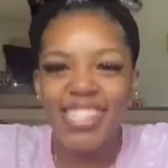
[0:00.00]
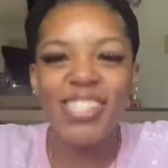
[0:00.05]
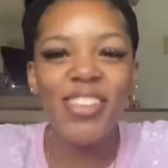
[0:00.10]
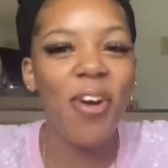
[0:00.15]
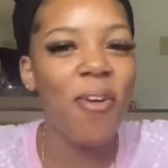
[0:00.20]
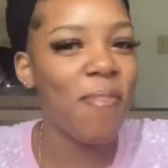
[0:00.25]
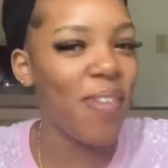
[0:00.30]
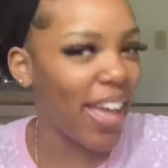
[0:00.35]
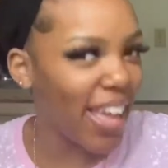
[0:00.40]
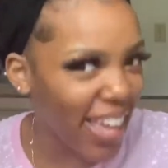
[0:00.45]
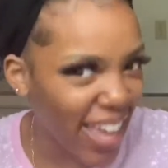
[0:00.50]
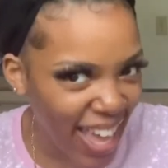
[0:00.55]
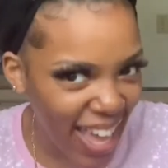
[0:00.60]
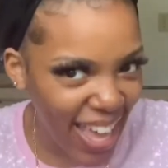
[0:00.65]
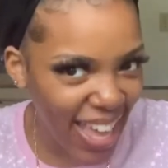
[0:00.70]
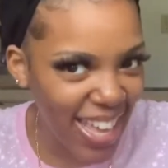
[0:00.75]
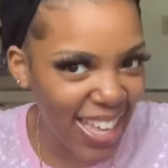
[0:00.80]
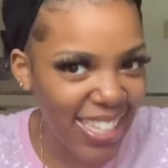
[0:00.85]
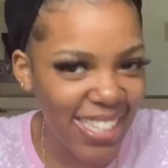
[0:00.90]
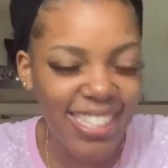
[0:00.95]
Oh my
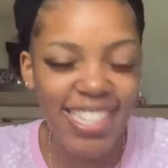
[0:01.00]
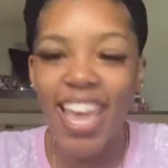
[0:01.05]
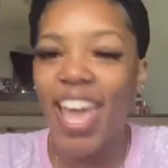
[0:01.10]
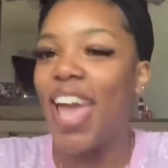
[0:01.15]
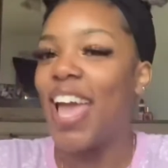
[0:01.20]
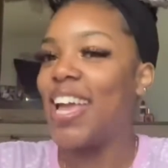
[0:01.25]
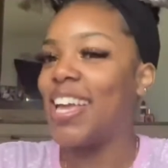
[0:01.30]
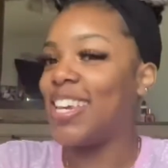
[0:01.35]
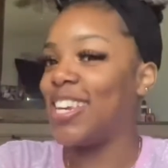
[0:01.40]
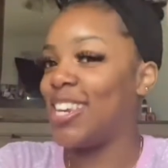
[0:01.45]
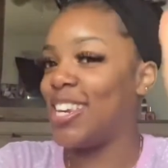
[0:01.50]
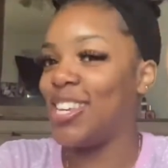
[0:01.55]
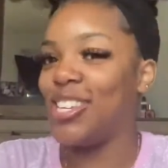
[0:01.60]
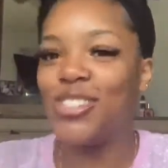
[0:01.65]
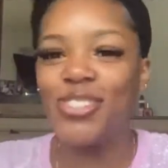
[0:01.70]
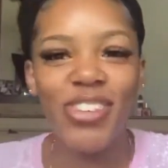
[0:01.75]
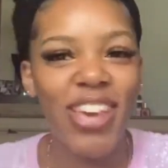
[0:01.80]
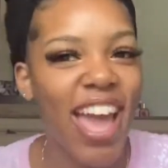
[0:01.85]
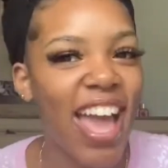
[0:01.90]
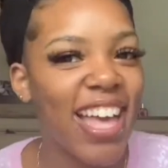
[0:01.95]
gosh. Did
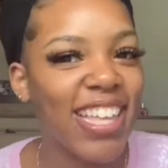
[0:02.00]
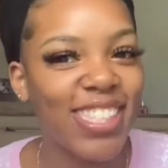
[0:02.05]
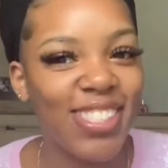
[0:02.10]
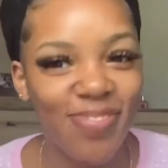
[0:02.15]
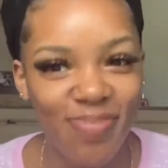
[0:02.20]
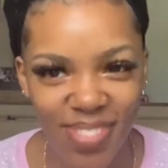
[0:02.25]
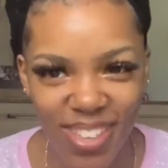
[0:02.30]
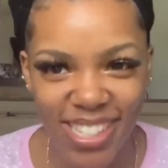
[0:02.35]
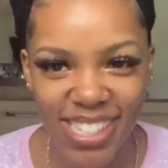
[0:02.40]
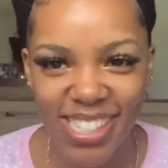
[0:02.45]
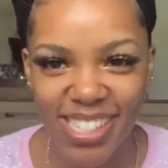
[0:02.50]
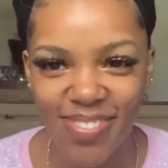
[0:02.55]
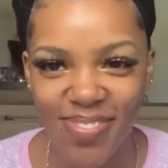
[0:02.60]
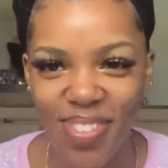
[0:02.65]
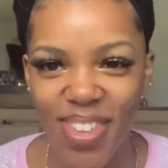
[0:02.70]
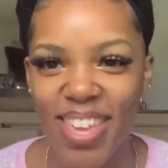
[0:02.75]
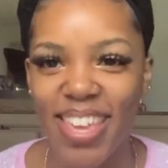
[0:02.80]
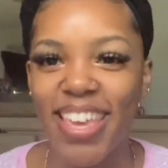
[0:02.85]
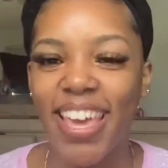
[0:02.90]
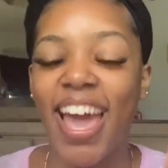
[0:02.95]
you guys miss
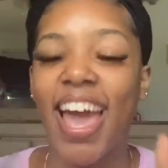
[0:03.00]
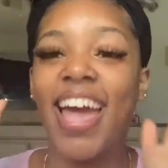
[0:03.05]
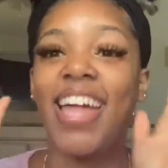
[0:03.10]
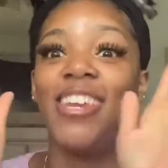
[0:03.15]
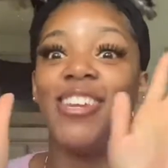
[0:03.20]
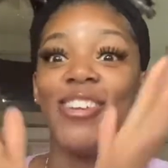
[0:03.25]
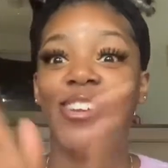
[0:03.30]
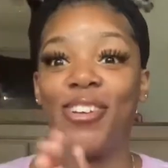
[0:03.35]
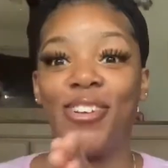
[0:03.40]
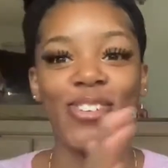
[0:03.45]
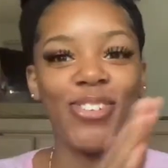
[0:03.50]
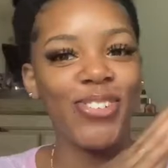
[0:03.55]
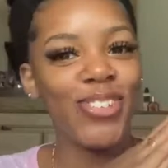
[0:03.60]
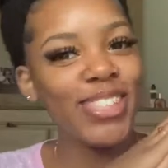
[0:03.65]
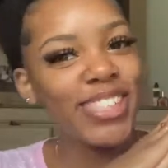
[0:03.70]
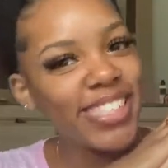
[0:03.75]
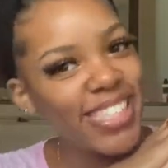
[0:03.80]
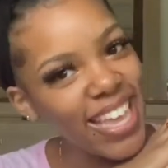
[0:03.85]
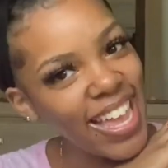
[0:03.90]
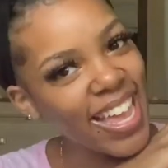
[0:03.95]
me? I know you
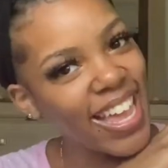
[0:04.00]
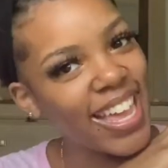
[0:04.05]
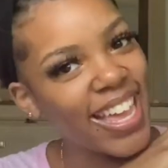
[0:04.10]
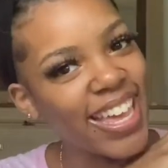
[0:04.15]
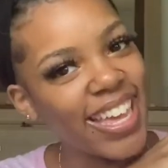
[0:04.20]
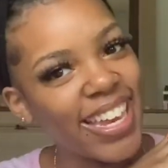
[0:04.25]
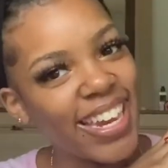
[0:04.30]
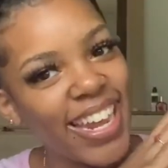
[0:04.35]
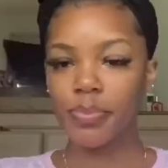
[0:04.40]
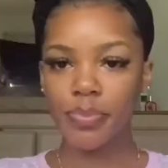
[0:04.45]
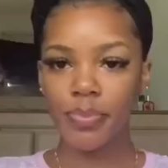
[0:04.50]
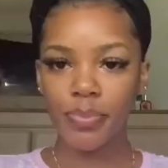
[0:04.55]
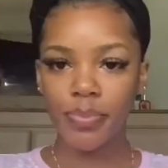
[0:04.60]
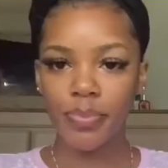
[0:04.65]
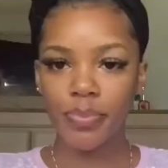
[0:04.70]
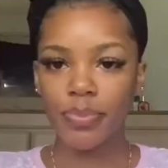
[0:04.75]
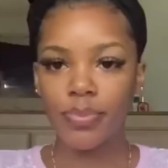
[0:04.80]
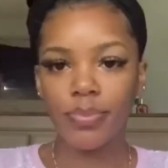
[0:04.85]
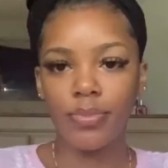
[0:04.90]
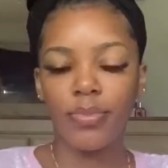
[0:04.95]
did.
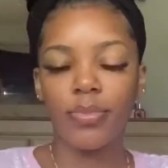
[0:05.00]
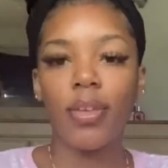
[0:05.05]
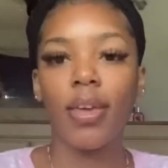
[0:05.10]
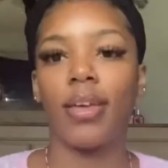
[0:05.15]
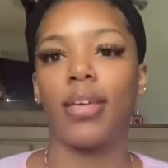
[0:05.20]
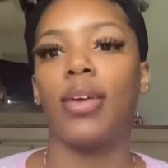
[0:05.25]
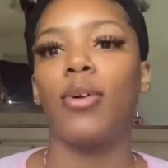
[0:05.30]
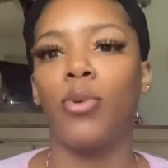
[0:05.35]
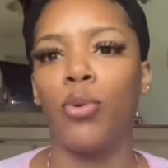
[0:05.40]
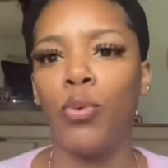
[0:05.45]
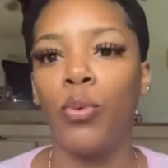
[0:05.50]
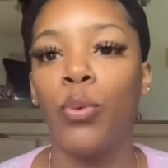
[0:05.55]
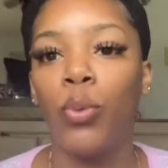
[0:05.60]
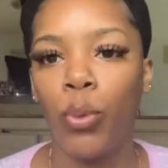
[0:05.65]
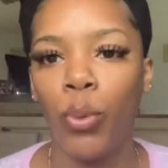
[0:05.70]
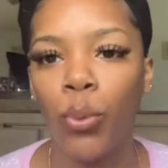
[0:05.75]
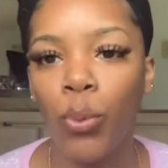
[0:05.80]
Who?